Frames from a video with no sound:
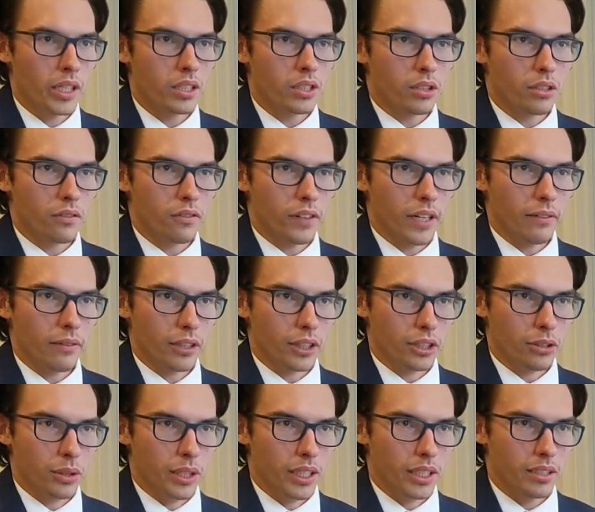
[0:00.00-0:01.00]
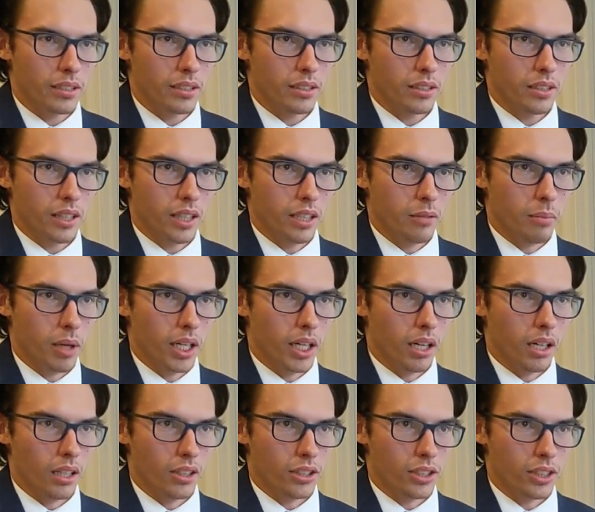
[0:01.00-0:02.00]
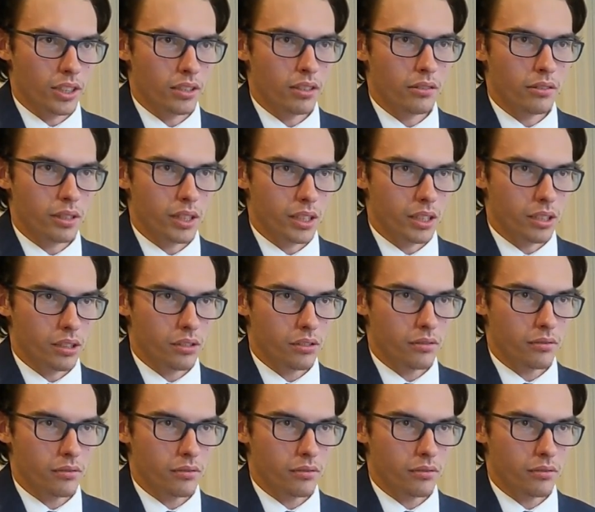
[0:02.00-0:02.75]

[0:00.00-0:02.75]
is your favorite unit in biology to teach?